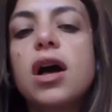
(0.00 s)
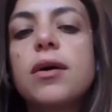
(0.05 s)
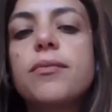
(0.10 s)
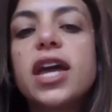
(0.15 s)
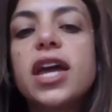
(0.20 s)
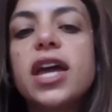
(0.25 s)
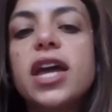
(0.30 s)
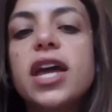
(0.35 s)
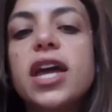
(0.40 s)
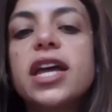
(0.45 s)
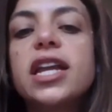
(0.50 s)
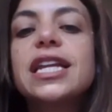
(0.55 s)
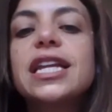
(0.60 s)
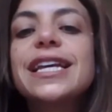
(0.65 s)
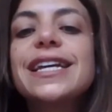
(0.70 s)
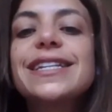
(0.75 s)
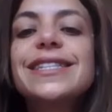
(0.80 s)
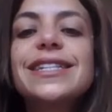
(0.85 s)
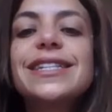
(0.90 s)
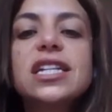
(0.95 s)
um,
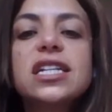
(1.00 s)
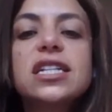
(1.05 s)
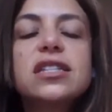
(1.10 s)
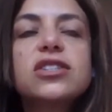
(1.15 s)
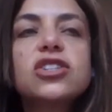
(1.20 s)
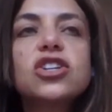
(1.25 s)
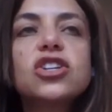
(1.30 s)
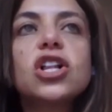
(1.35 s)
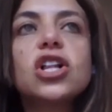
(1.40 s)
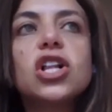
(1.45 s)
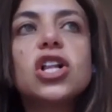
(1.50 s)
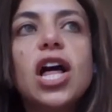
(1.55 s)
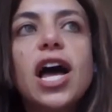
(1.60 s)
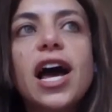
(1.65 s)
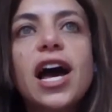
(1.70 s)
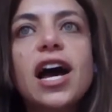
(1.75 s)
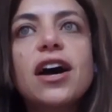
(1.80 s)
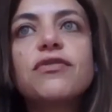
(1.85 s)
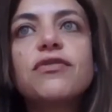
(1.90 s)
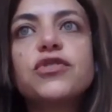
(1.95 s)
and it isn't
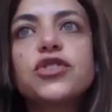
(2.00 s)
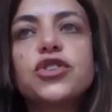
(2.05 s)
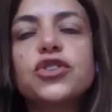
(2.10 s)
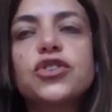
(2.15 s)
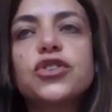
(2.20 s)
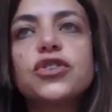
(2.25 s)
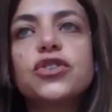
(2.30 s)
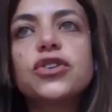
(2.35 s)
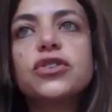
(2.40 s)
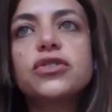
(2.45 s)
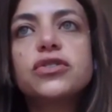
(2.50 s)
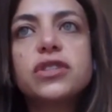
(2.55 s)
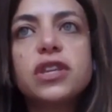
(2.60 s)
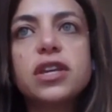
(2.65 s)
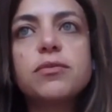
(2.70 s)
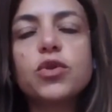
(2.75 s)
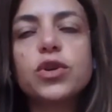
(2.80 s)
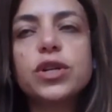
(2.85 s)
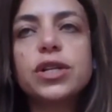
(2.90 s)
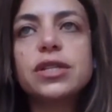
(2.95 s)
until
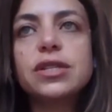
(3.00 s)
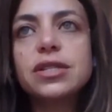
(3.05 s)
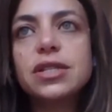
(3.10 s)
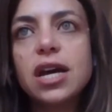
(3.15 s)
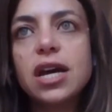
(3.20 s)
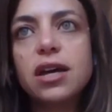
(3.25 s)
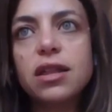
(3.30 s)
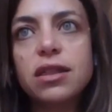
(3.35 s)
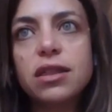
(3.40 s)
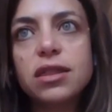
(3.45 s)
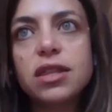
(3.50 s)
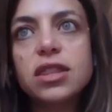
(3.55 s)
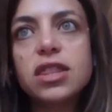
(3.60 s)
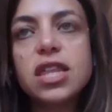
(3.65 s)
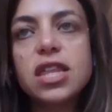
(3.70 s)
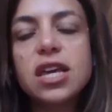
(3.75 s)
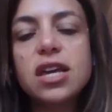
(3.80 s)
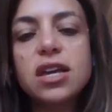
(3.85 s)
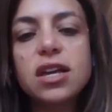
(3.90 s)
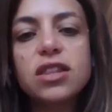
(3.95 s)
after Saint Marina's death
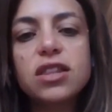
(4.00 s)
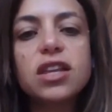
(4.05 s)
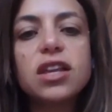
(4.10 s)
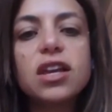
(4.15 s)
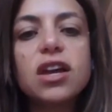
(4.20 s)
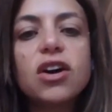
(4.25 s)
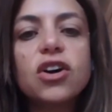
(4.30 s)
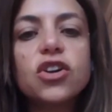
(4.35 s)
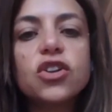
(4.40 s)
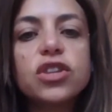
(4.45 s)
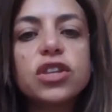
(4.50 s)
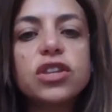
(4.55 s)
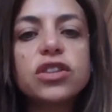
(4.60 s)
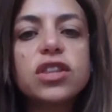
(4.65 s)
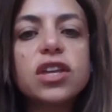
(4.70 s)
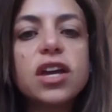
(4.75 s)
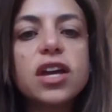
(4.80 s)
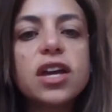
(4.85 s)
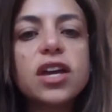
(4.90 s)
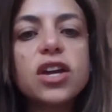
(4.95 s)
that they uh,
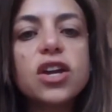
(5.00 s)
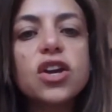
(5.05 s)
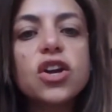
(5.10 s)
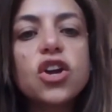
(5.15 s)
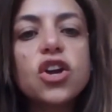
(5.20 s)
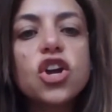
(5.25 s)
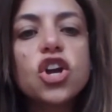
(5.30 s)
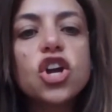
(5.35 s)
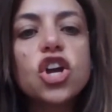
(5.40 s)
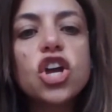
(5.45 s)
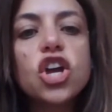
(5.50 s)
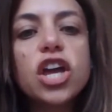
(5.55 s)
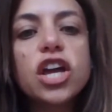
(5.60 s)
that they